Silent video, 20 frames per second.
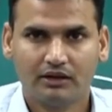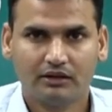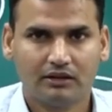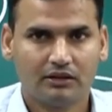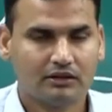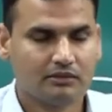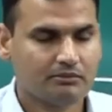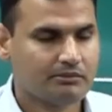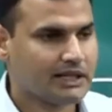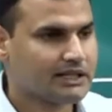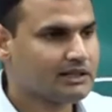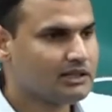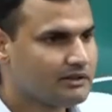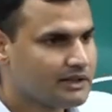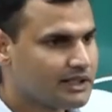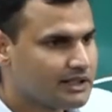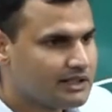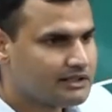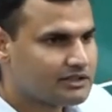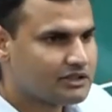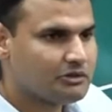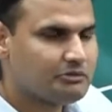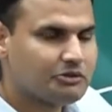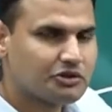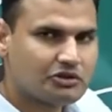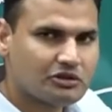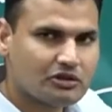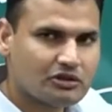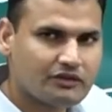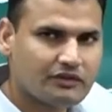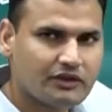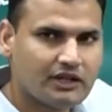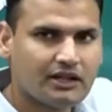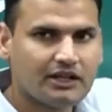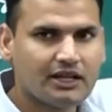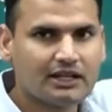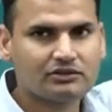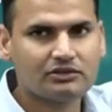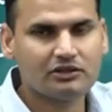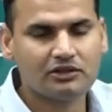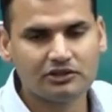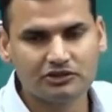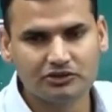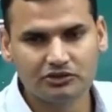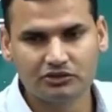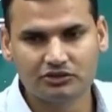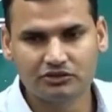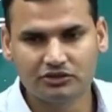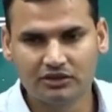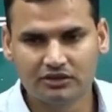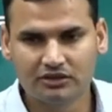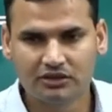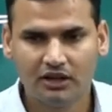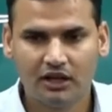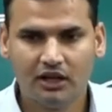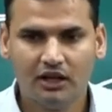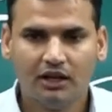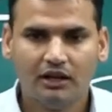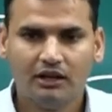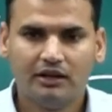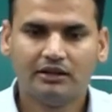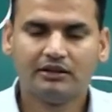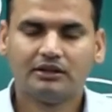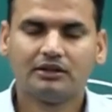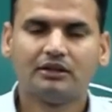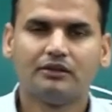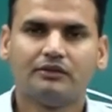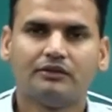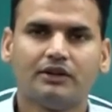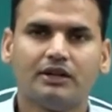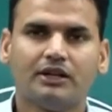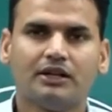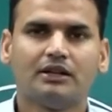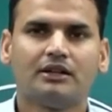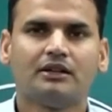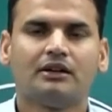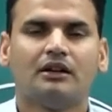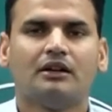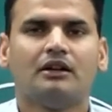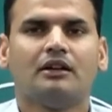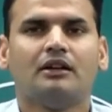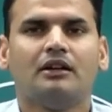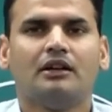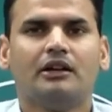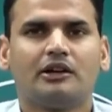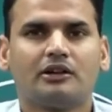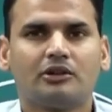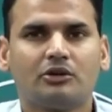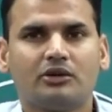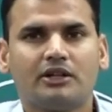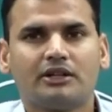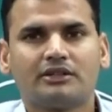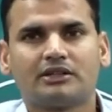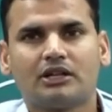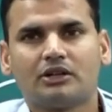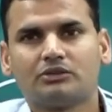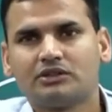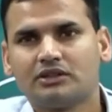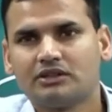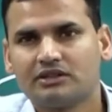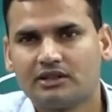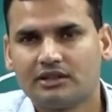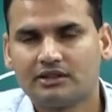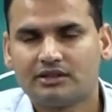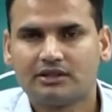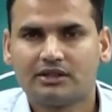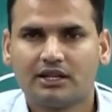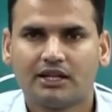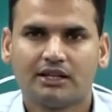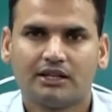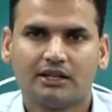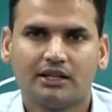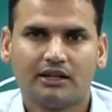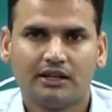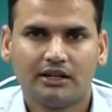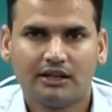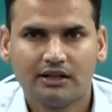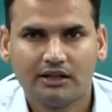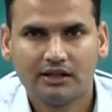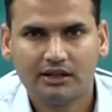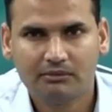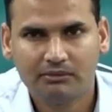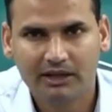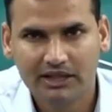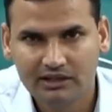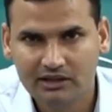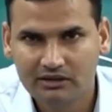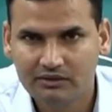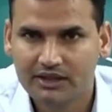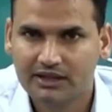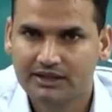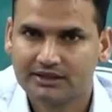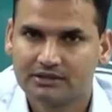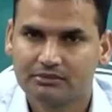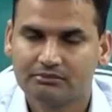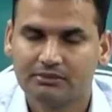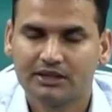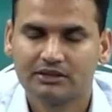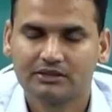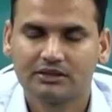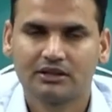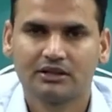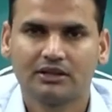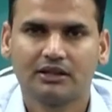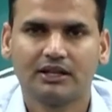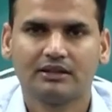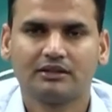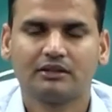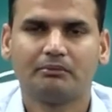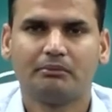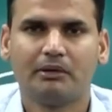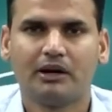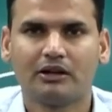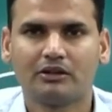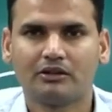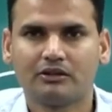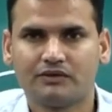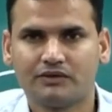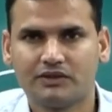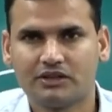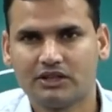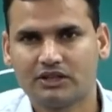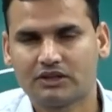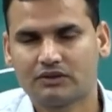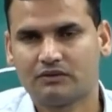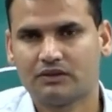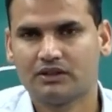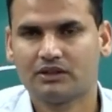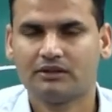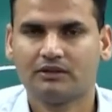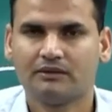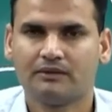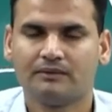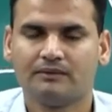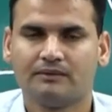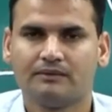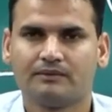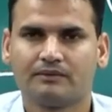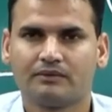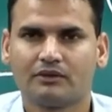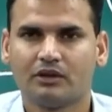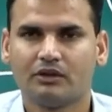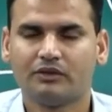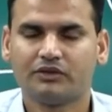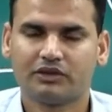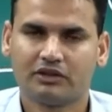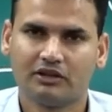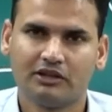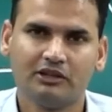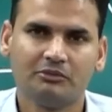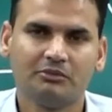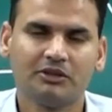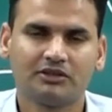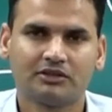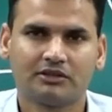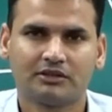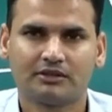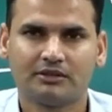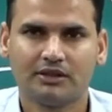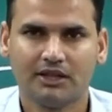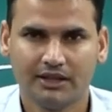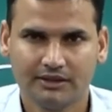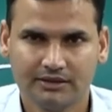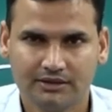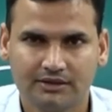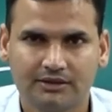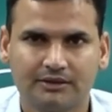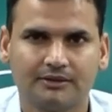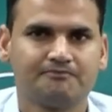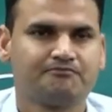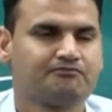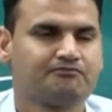and by the way, distribution of key natural resources in the world including Southeast Asia and India, by the way, it's mentioned as a part of GS1 of syllabus. Yes,